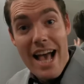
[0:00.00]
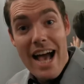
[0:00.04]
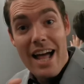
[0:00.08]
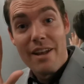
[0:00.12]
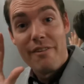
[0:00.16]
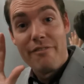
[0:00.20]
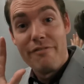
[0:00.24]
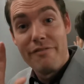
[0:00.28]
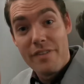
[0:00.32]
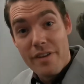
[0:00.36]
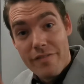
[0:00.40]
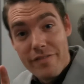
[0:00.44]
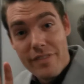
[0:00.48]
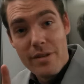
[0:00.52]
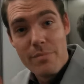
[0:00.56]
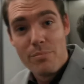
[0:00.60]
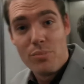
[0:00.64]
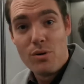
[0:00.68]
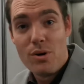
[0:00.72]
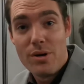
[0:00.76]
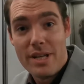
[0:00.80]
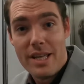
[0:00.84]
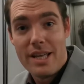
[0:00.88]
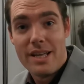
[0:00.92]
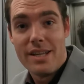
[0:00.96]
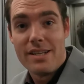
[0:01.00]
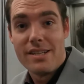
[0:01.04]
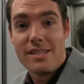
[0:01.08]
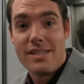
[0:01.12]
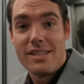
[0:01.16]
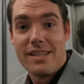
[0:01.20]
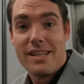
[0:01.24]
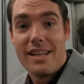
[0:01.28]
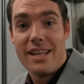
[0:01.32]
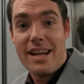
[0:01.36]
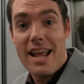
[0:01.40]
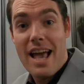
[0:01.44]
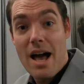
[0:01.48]
Out of 50 bookings
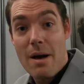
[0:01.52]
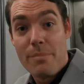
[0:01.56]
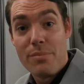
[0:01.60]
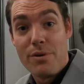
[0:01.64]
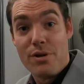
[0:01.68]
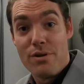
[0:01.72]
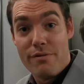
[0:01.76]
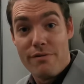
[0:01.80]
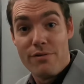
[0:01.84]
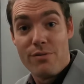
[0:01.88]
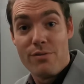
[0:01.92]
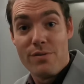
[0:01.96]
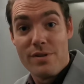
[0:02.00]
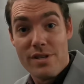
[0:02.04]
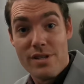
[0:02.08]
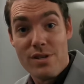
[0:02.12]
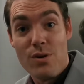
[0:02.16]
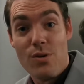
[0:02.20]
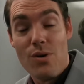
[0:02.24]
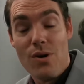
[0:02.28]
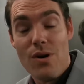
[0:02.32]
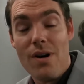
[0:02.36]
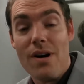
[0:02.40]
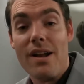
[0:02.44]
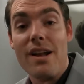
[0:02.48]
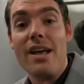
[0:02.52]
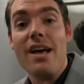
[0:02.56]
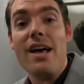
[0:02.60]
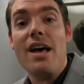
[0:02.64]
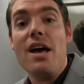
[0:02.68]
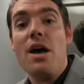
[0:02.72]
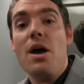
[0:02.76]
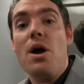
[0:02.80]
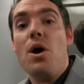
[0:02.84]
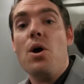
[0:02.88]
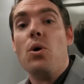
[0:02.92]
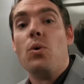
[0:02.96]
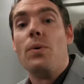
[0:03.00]
in our beautiful resort,
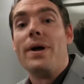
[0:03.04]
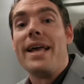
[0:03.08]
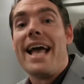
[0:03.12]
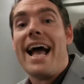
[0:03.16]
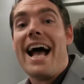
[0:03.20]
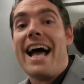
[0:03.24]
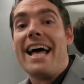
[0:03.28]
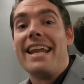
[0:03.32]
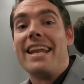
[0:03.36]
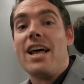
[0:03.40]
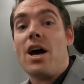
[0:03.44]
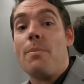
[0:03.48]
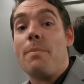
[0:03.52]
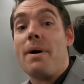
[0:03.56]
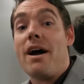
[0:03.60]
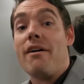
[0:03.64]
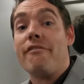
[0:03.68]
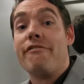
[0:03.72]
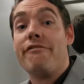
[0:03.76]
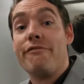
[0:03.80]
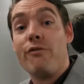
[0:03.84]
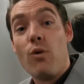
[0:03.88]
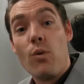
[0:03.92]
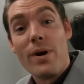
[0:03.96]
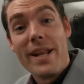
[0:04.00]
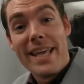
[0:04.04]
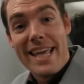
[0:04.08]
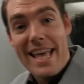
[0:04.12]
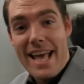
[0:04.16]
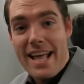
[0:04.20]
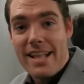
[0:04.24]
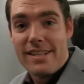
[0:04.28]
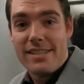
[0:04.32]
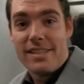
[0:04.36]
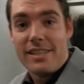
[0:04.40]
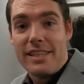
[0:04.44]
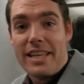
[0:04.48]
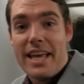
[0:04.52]
we had about 40
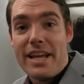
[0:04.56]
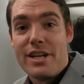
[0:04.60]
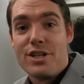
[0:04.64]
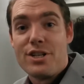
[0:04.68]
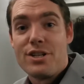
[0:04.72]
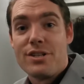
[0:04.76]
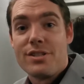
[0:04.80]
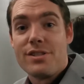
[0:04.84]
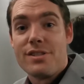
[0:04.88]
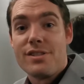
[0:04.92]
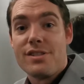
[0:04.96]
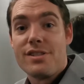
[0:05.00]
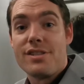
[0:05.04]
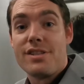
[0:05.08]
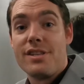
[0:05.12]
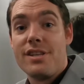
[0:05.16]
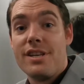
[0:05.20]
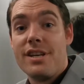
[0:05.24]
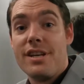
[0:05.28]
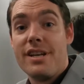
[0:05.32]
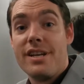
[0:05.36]
cancellations